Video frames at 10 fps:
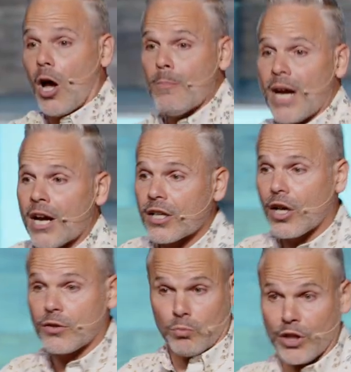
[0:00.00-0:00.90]

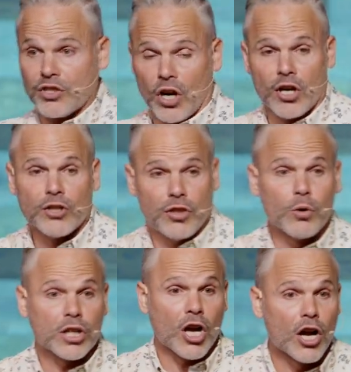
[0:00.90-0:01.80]
America return
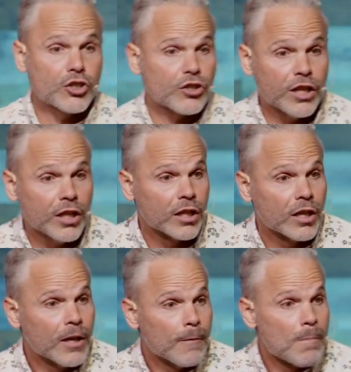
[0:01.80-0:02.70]
to a country
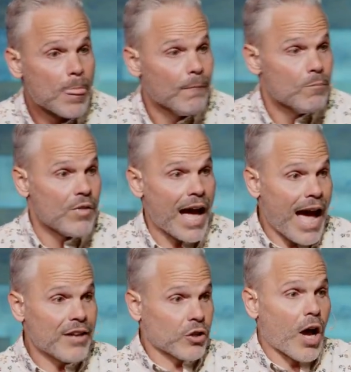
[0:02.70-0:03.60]
that
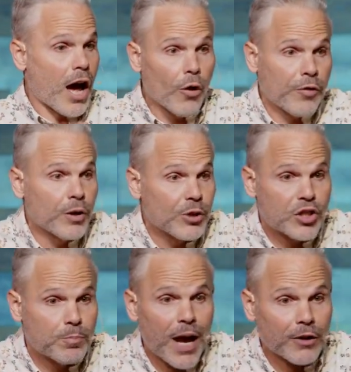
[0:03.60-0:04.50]
has a healthy
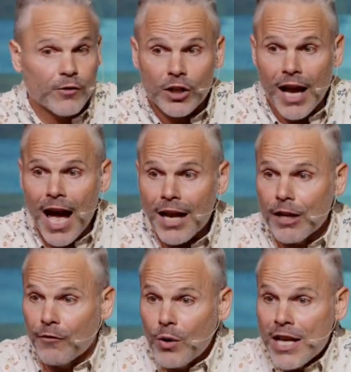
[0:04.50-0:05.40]
respect for God
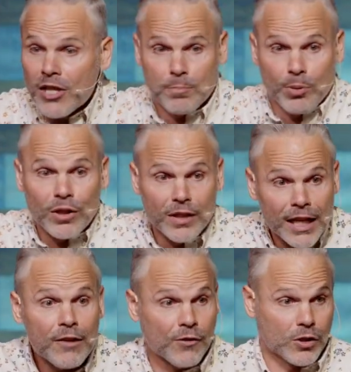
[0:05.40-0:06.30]
if we as
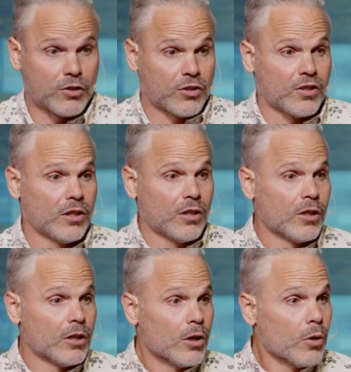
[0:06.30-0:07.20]
believers
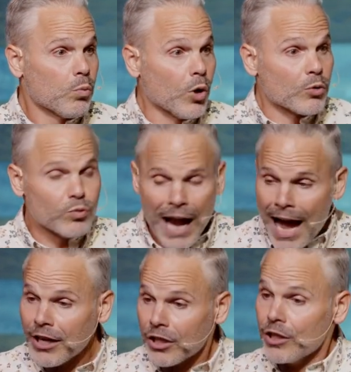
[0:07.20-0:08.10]
would
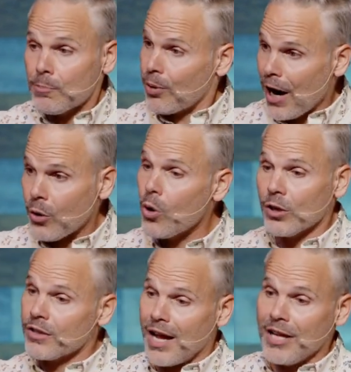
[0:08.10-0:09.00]
radically
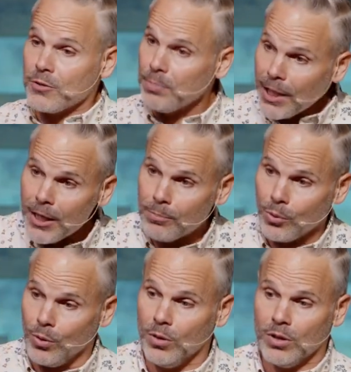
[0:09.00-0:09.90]
prioritize
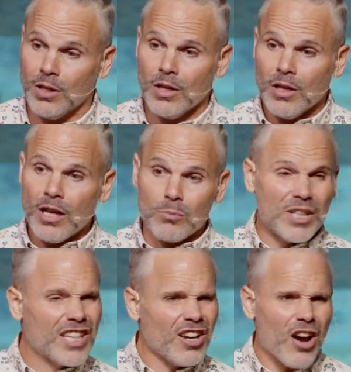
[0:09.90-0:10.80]
people and we
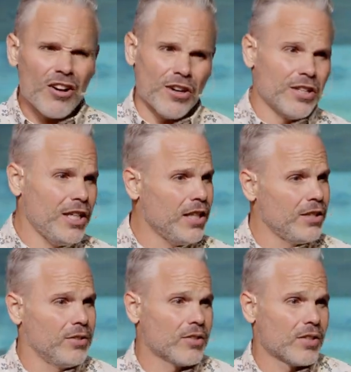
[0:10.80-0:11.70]
get on our
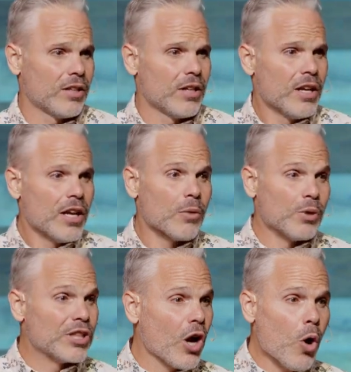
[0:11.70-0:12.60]
knees and
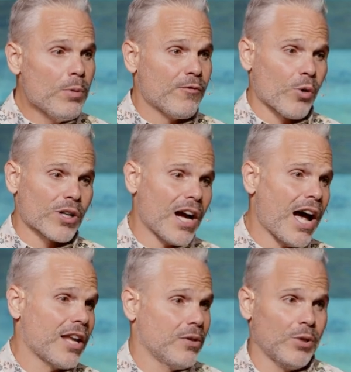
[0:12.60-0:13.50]
go before
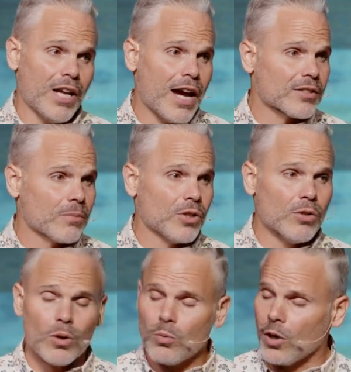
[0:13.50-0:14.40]
God and we'd ask him to
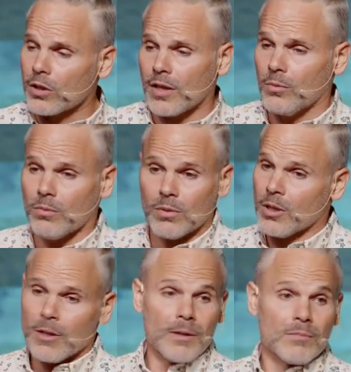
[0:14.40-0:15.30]
do a work that
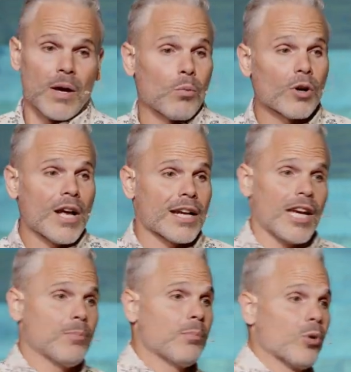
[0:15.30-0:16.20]
we're not
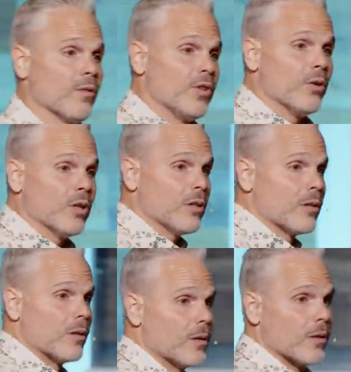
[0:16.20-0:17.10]
capable of doing,
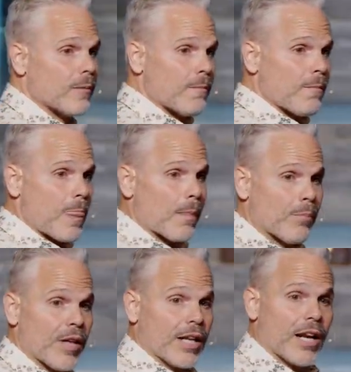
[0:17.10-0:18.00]

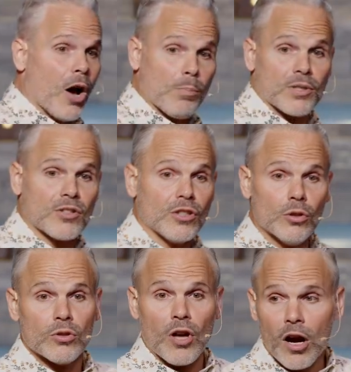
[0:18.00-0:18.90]
but that he'd help us to
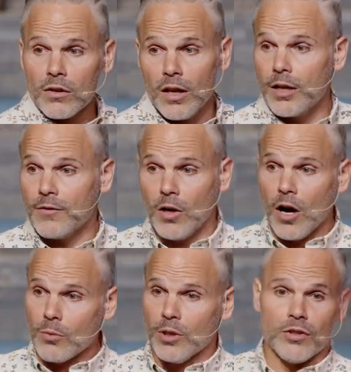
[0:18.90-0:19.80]
use our life and
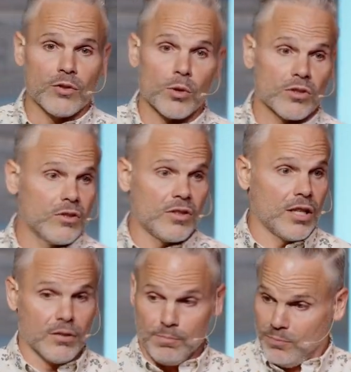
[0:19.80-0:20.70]
our resources
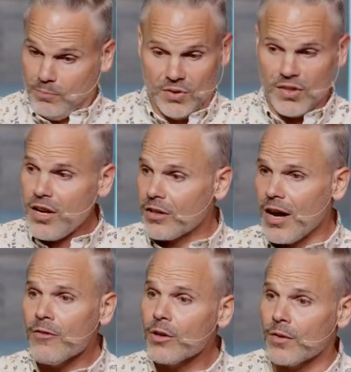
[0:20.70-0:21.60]
and center
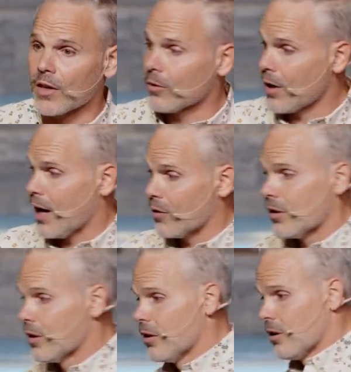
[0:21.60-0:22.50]
everything around
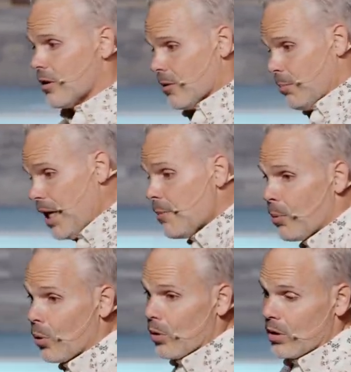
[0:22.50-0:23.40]

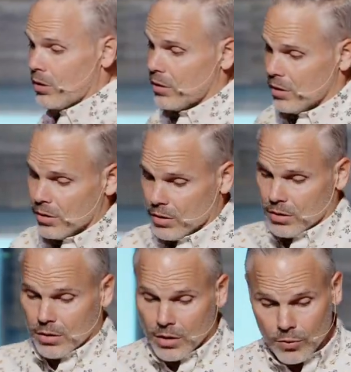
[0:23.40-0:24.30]
people
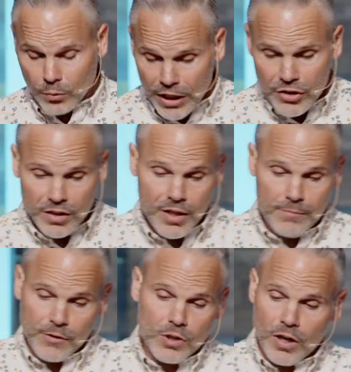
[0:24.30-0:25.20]
and reaching them
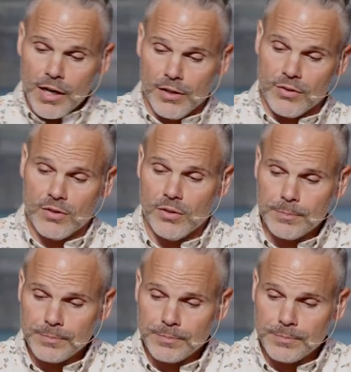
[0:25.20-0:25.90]
for Christ.